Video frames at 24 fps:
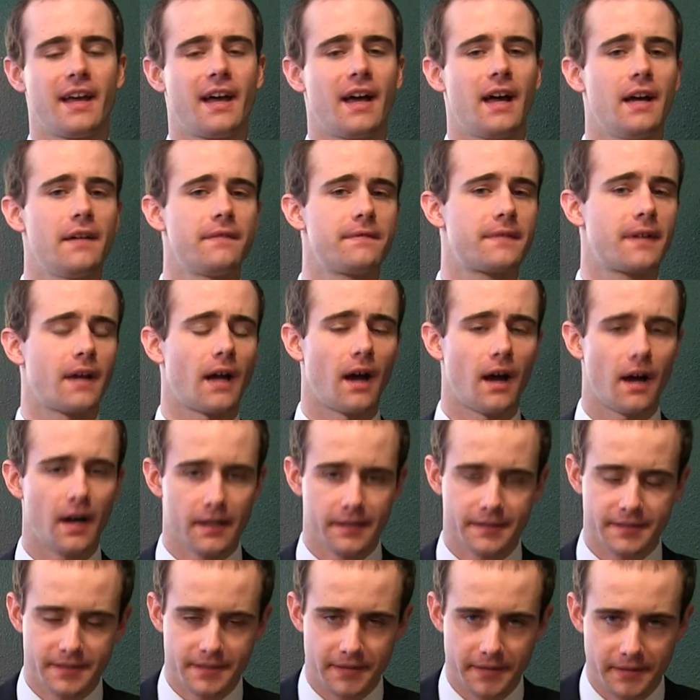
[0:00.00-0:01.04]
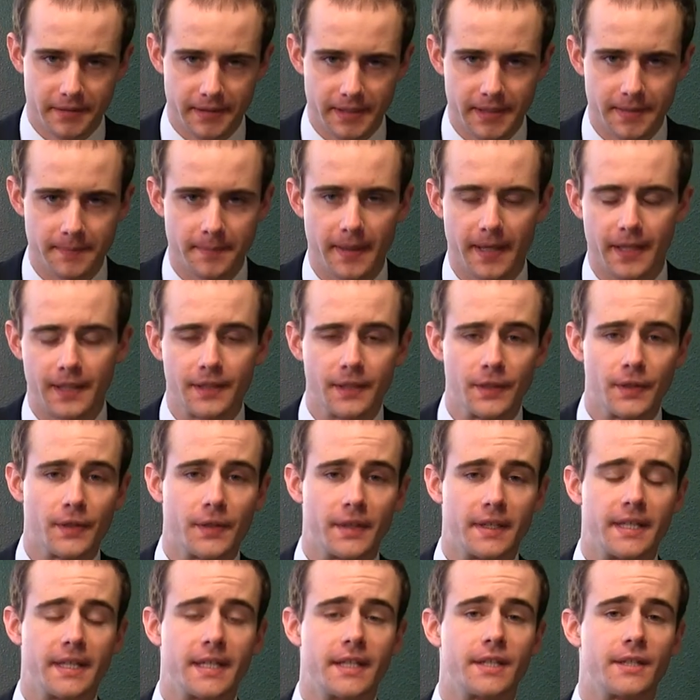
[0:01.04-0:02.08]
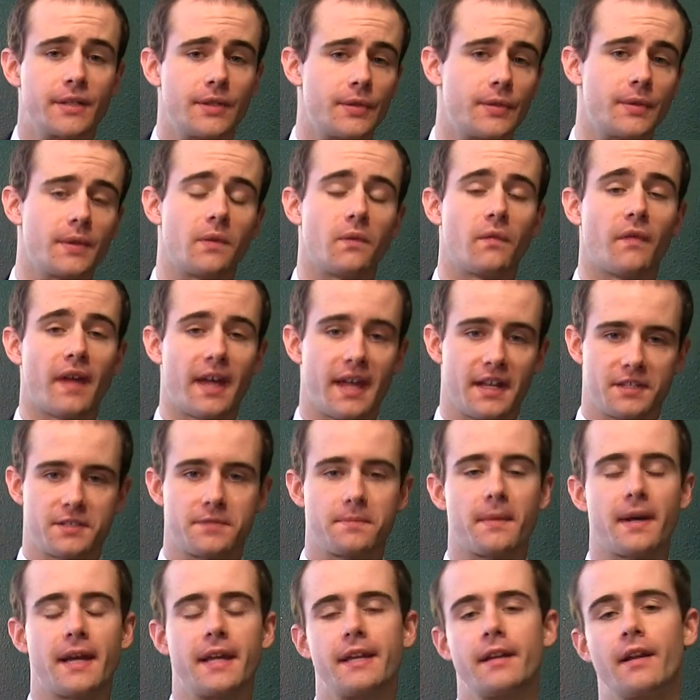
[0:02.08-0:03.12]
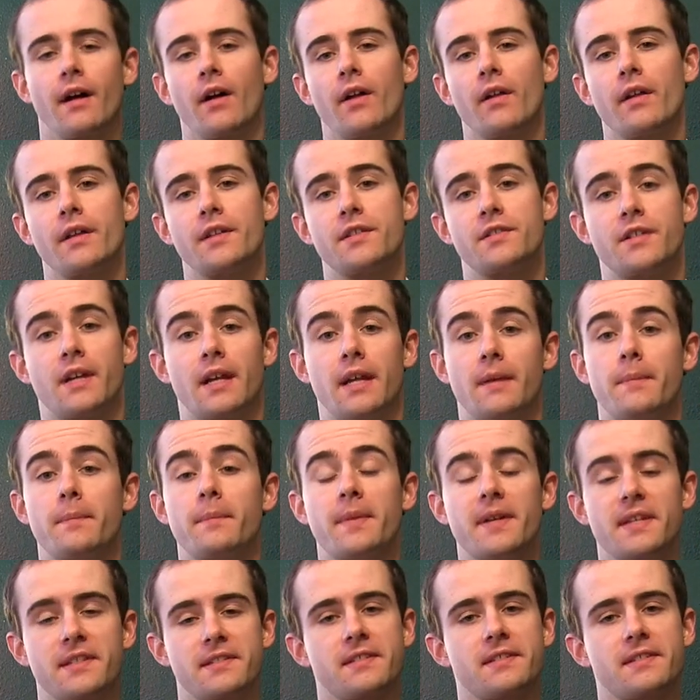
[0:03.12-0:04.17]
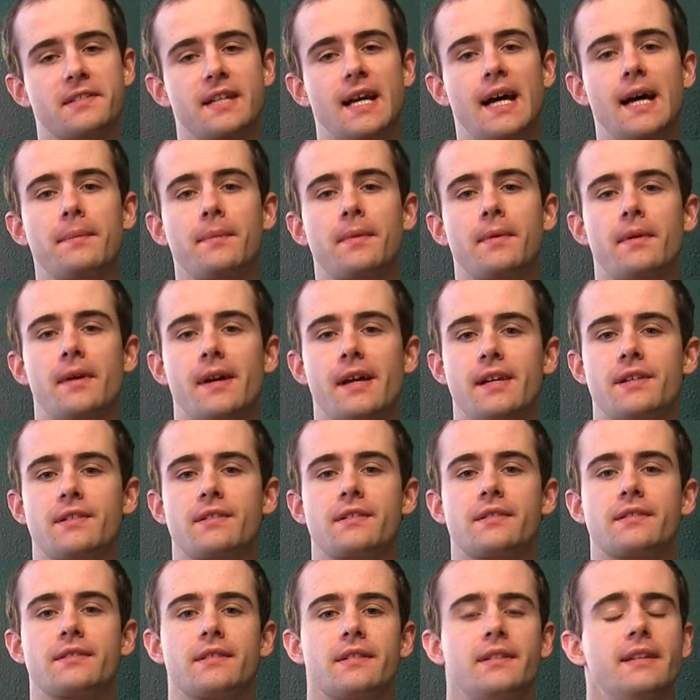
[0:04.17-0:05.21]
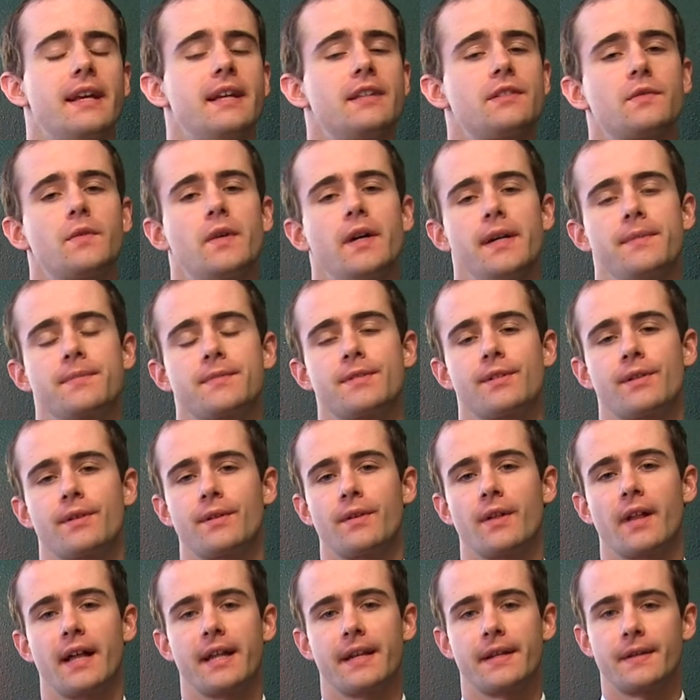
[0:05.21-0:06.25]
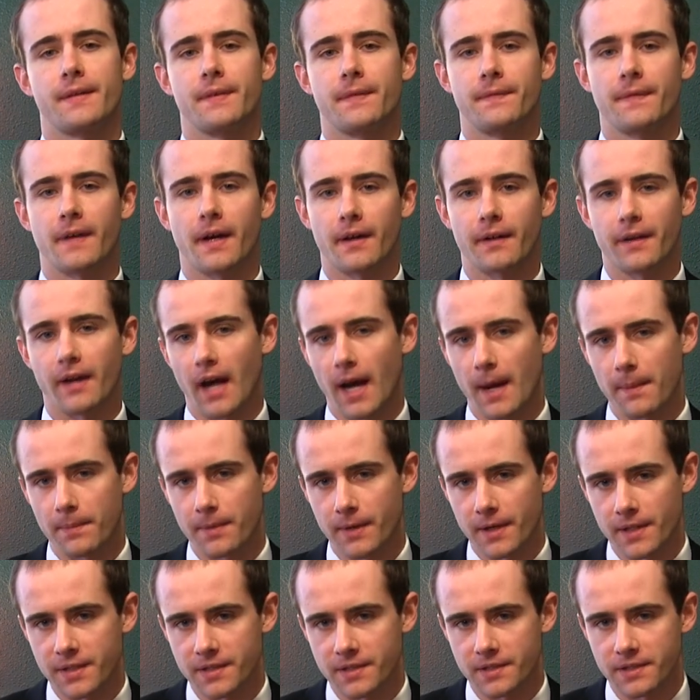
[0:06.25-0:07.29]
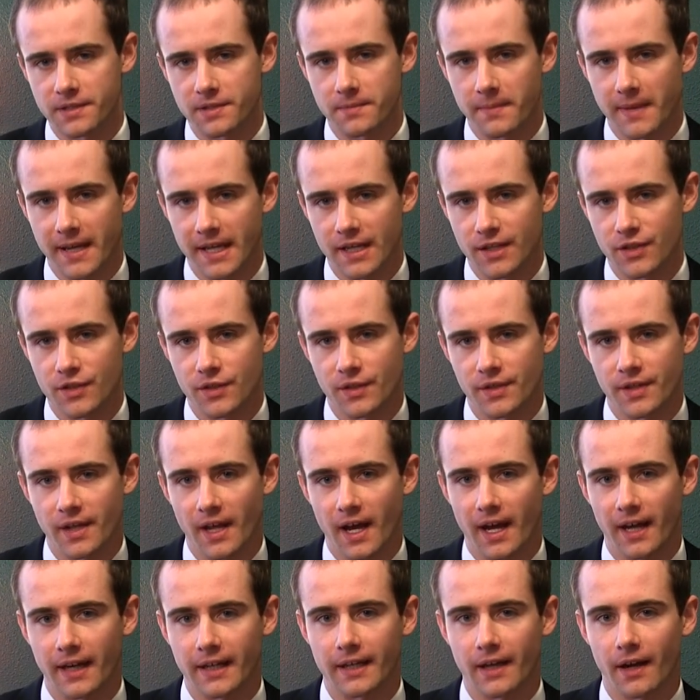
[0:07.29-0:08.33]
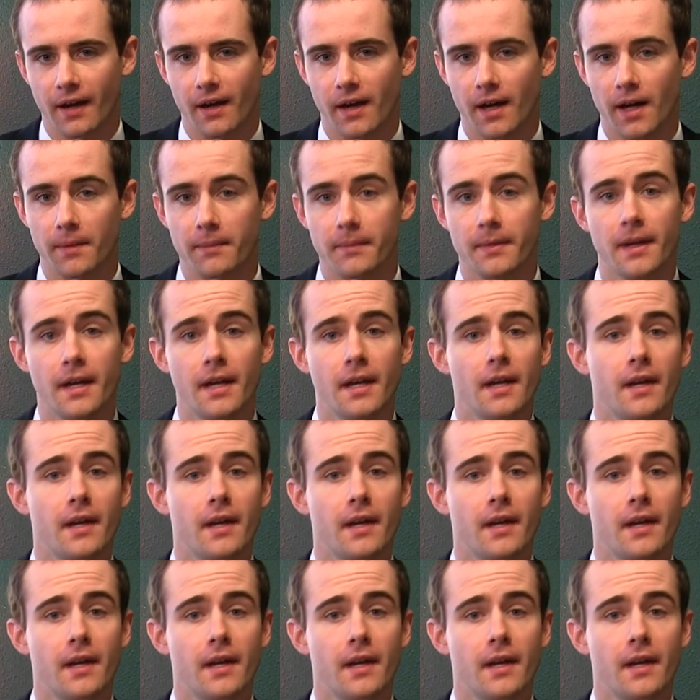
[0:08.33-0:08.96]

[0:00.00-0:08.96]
I've constantly been looking to advance my knowledge in business operations, and that's why I'm so glad to have found operationsmanager.com.